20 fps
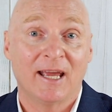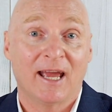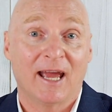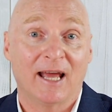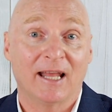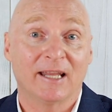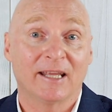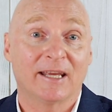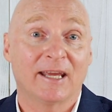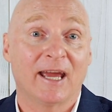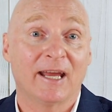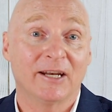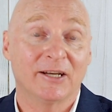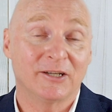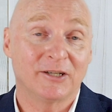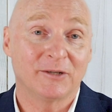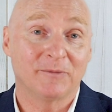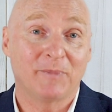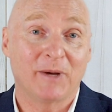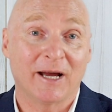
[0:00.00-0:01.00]

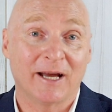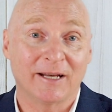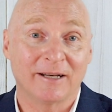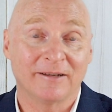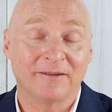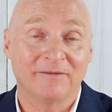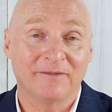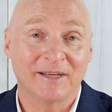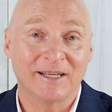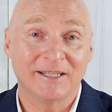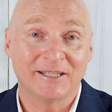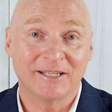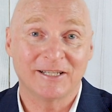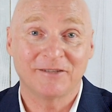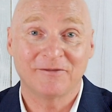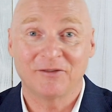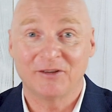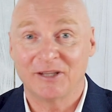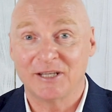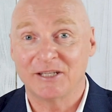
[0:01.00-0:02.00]
allocated to partner
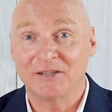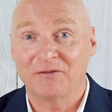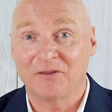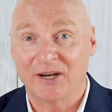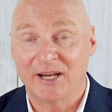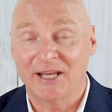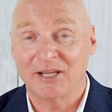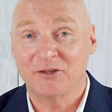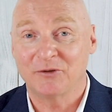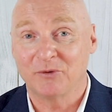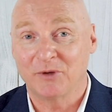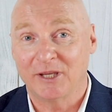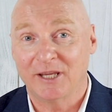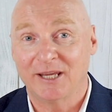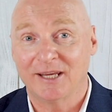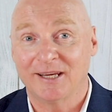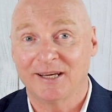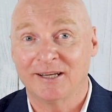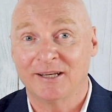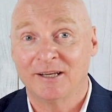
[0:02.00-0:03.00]
visas for this financial
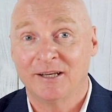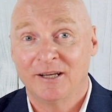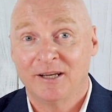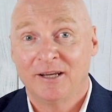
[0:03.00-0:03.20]
year.